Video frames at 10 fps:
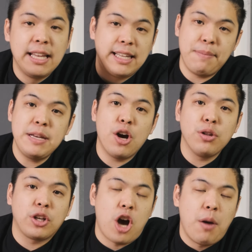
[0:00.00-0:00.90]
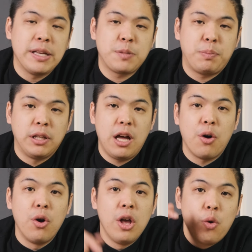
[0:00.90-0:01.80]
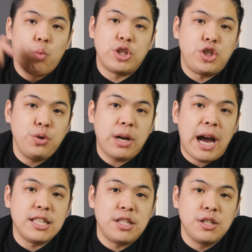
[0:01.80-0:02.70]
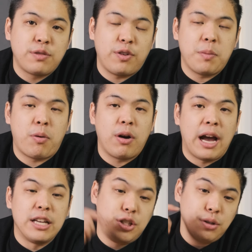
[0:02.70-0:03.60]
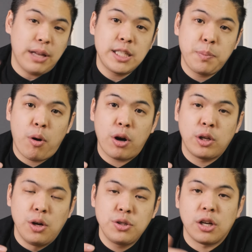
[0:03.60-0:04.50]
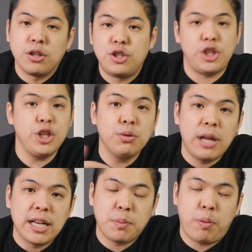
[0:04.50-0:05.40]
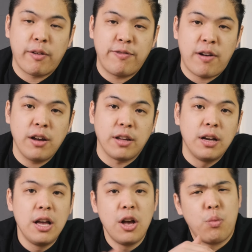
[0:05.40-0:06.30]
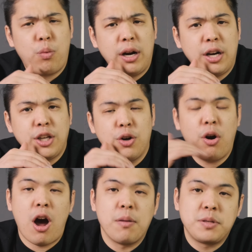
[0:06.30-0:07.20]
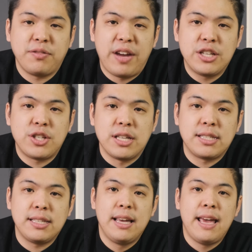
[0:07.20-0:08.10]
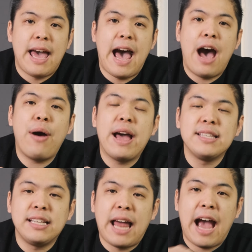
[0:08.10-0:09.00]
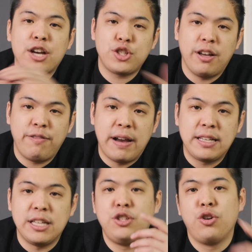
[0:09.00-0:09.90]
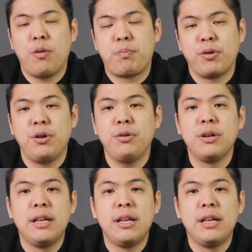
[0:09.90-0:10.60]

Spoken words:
Let me know in the comments below what you guys use for your pouring height. Do you like to pour closer? Do you like to pour farther? What are your observations? How has it actually affected your brew?